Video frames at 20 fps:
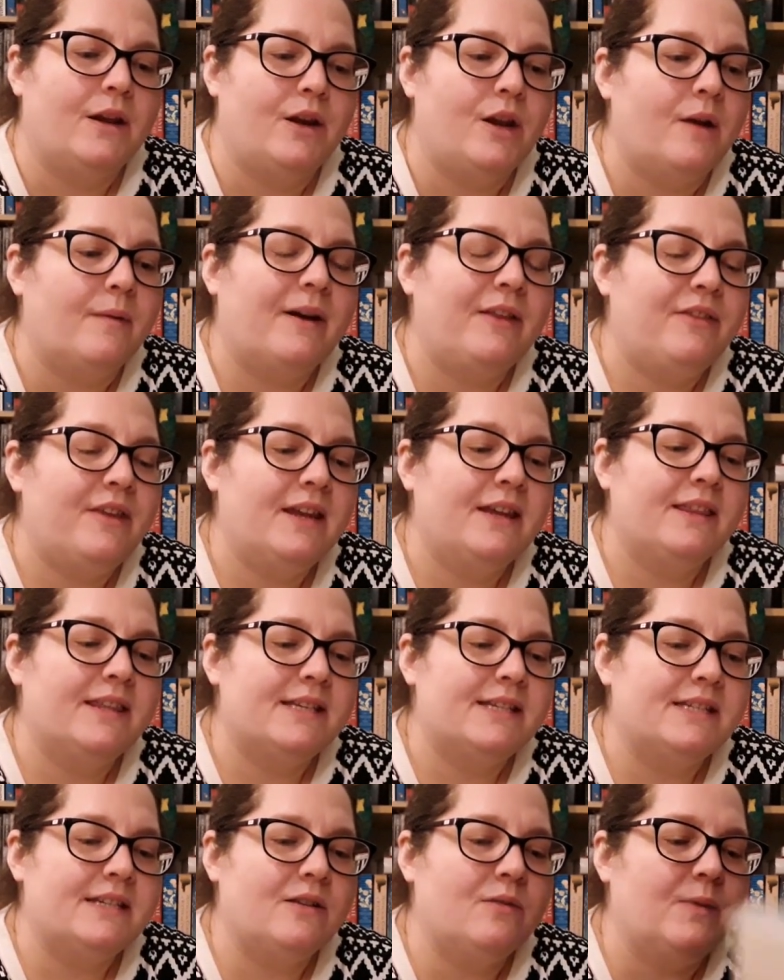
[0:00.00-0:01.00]
No, I think
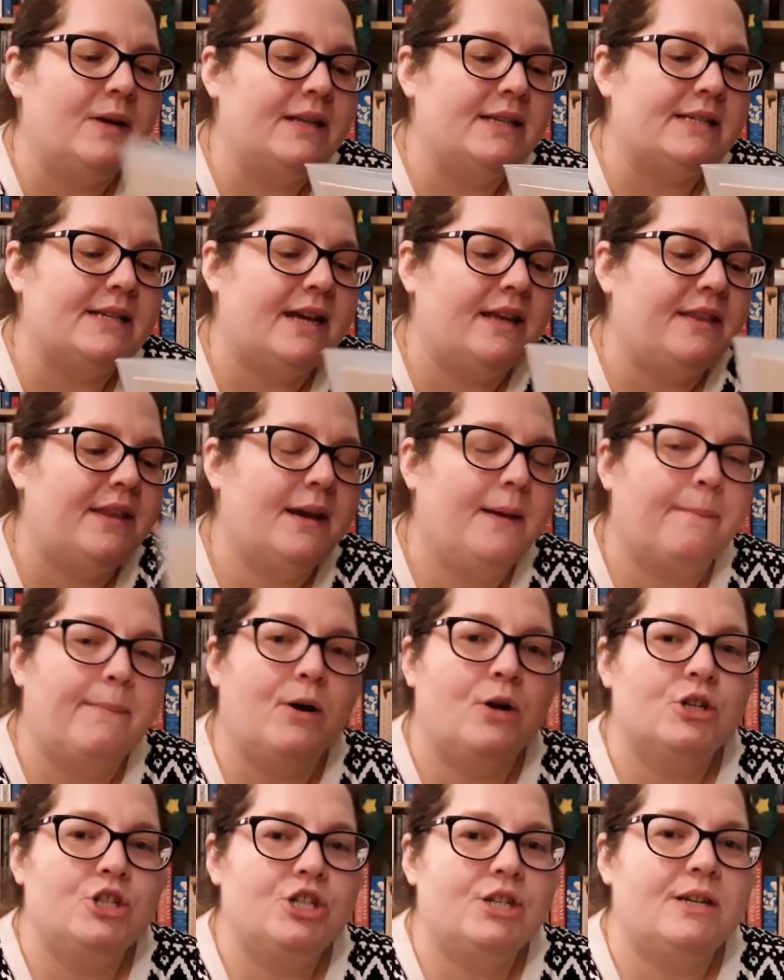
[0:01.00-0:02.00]
this still wins. I think
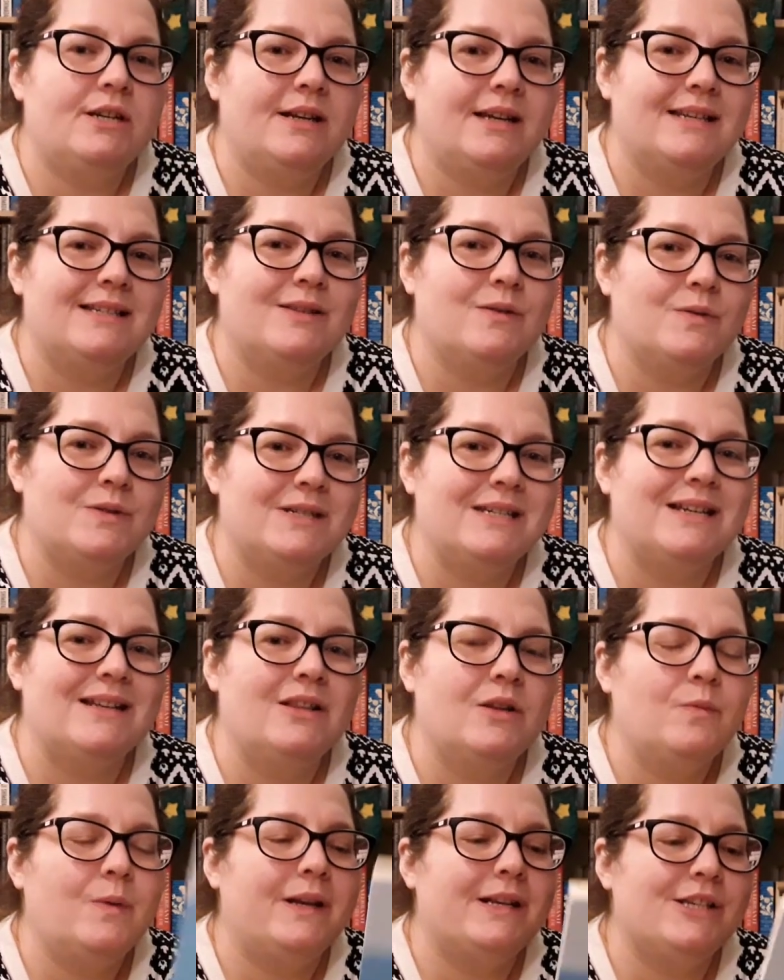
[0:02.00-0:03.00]
Botchan is the,
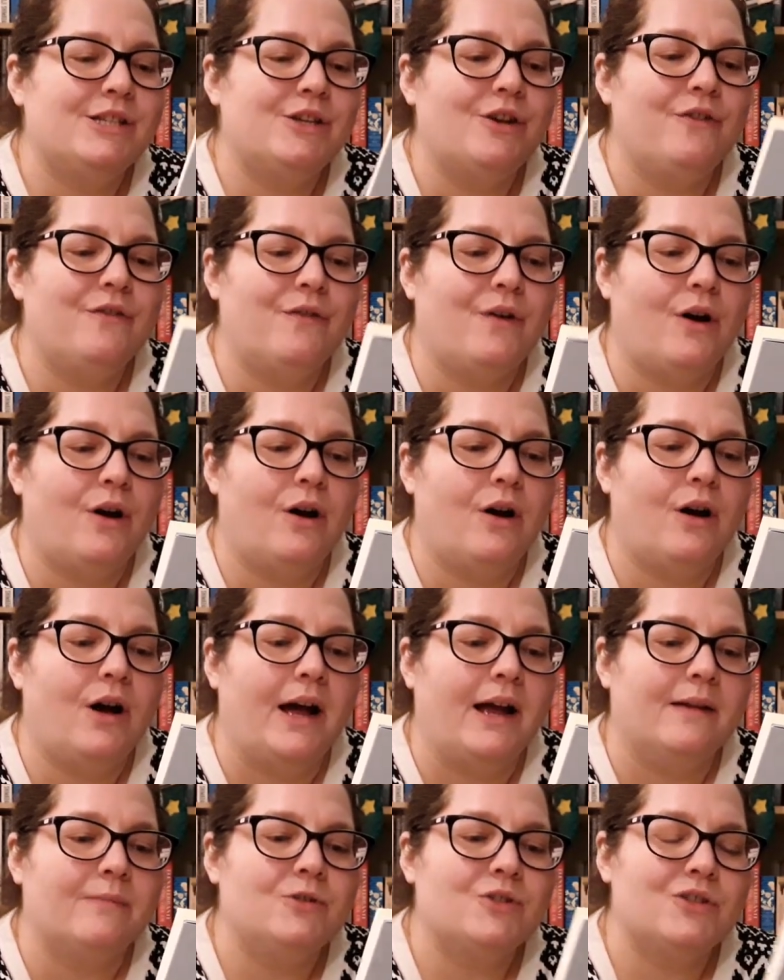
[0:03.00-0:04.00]
still the winner so
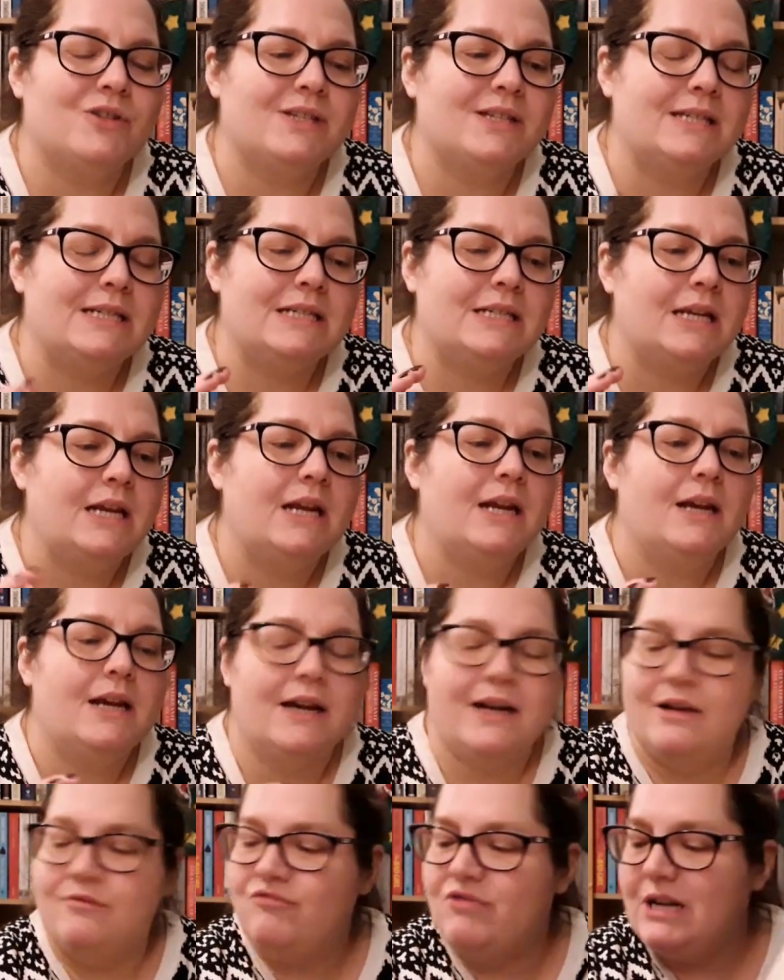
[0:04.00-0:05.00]
far. I'm just,
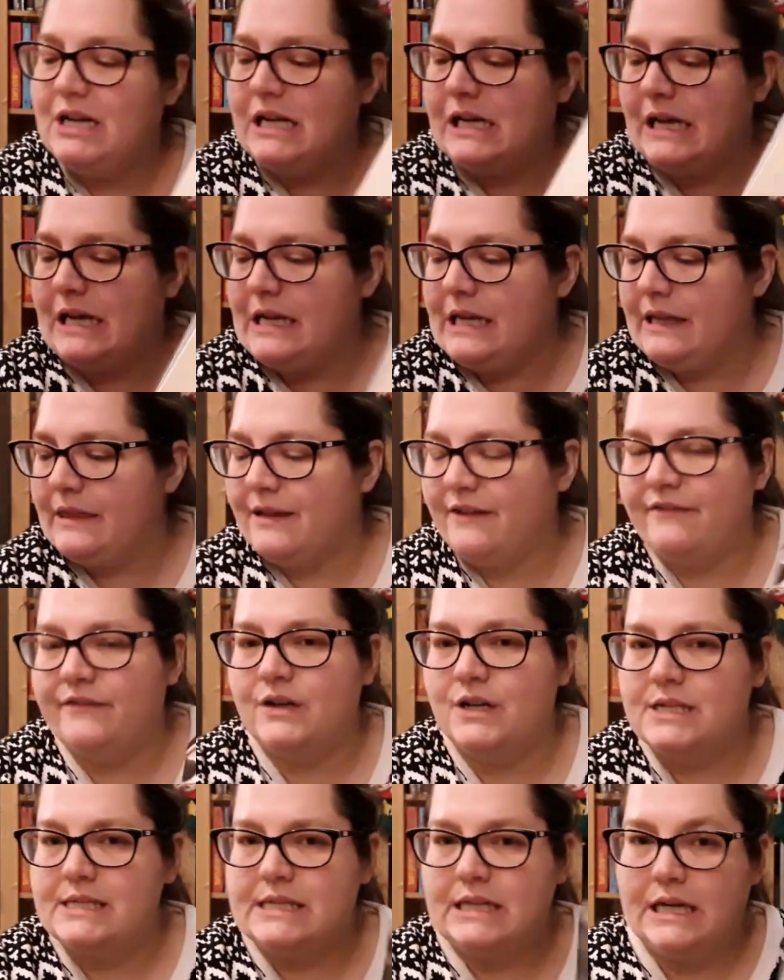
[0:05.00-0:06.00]
I'm really liking that
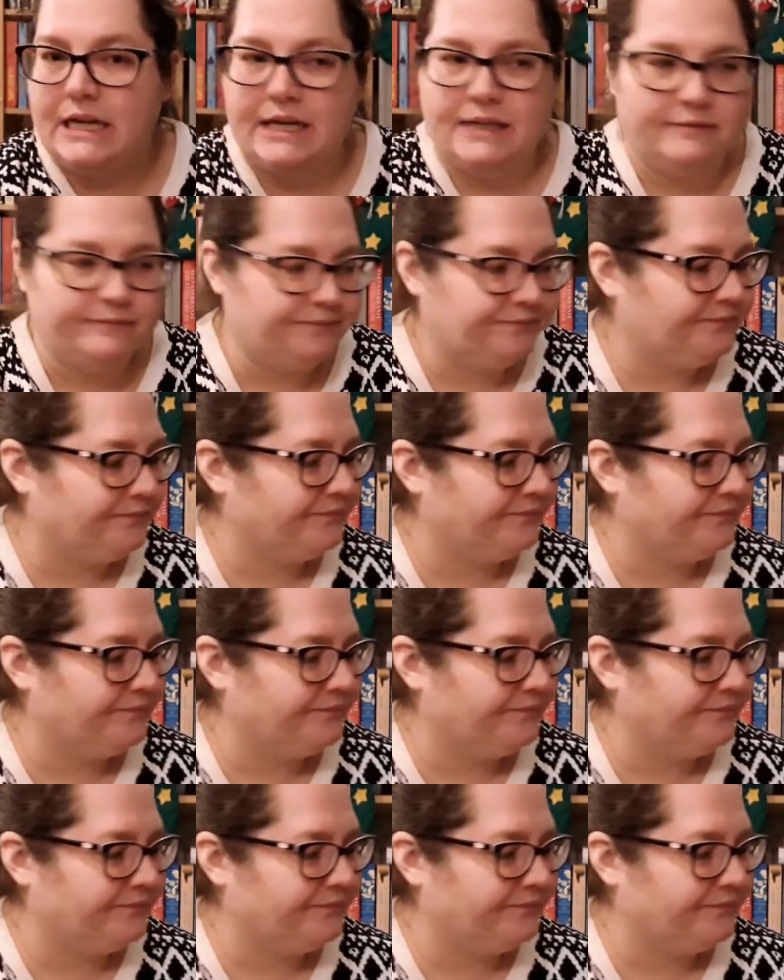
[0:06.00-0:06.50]
first line.